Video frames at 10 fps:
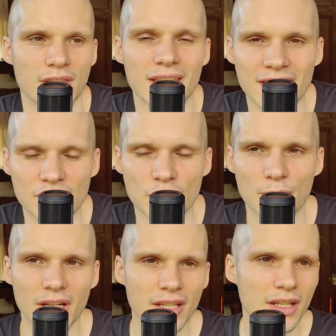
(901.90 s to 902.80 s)
The Easter
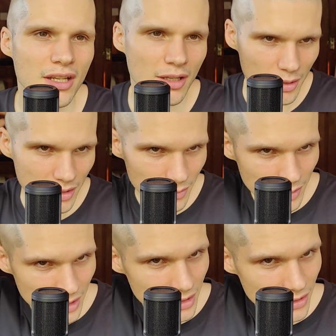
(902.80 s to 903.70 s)
Bunny.
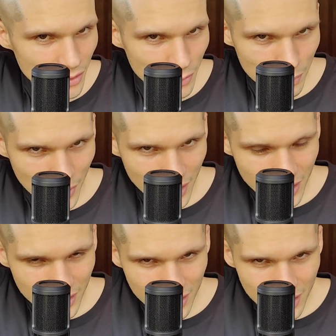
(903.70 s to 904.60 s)
Easter
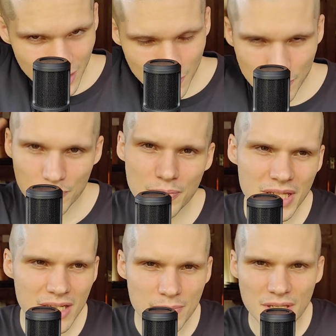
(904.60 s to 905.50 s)
Bunny. A
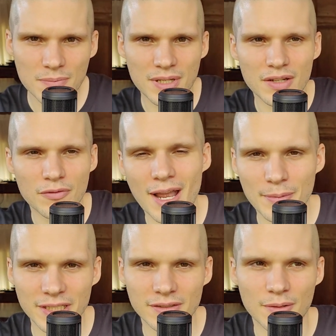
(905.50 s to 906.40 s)
big
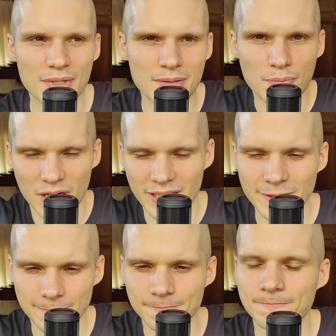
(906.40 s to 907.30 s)
rabbit, big
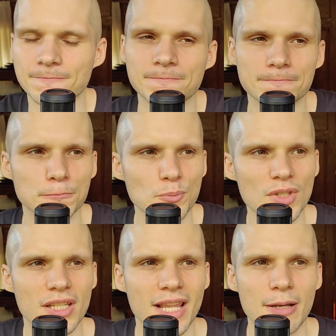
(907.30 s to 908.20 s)
bunny
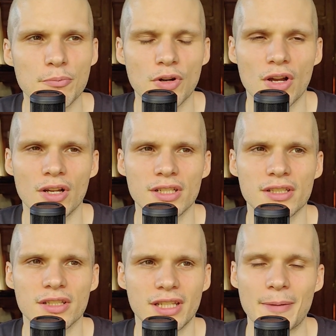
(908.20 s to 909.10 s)
that
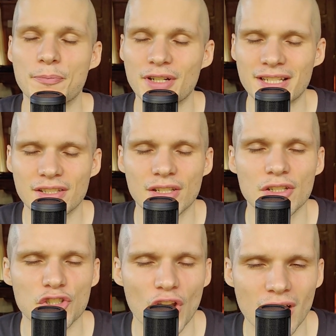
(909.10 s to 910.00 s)
brings
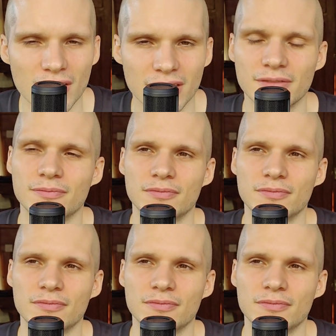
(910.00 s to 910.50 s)
chocolate.